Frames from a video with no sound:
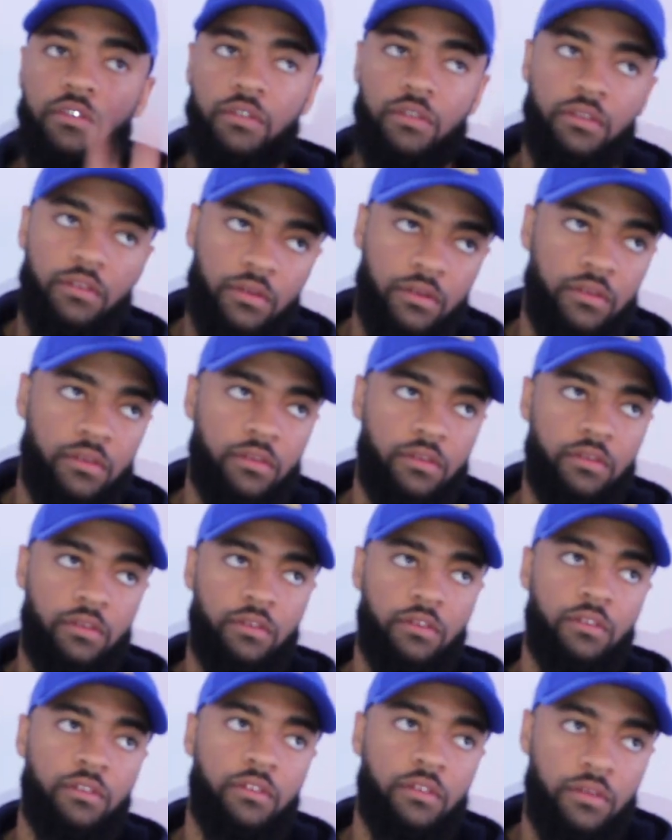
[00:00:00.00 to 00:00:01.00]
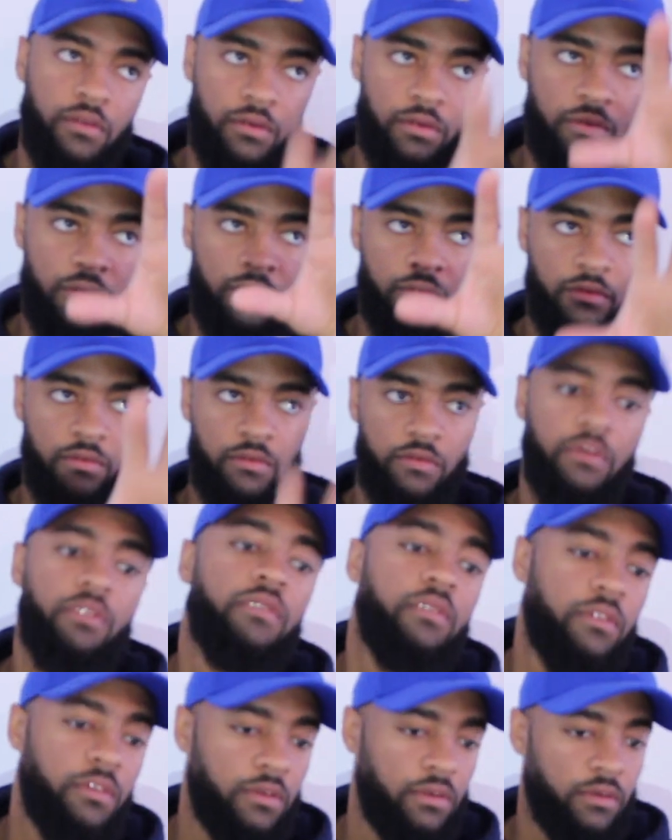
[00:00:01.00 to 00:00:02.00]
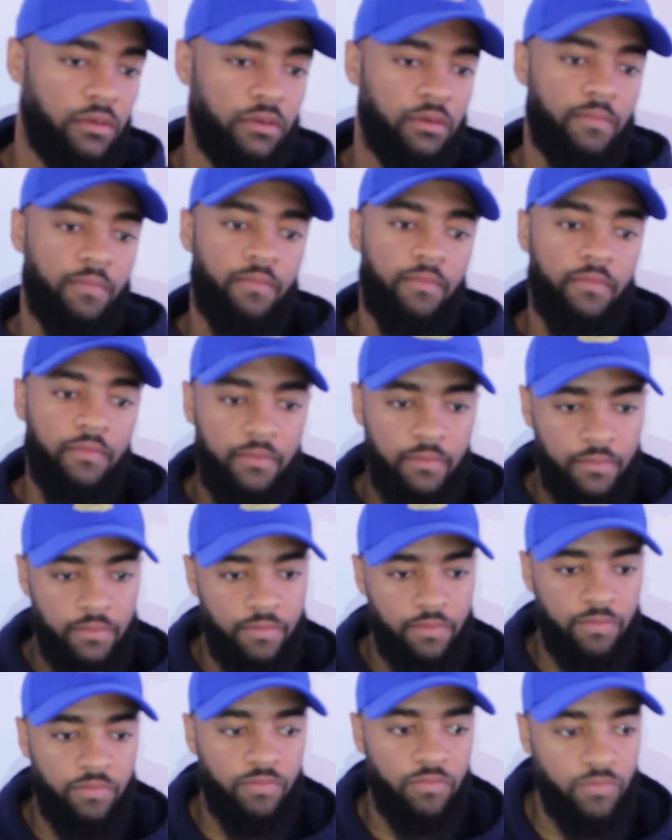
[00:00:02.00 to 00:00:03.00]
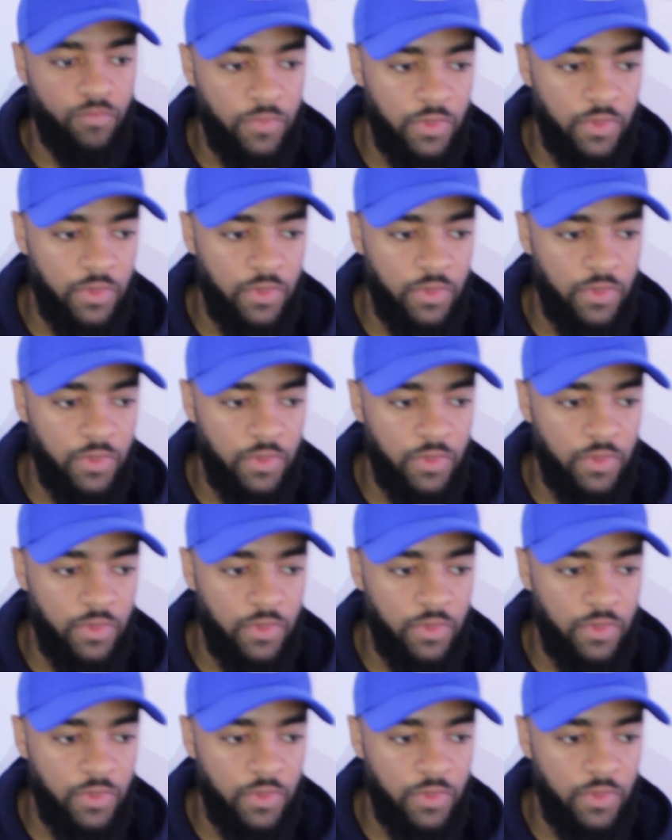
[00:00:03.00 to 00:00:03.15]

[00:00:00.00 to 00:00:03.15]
Oh no, no, no.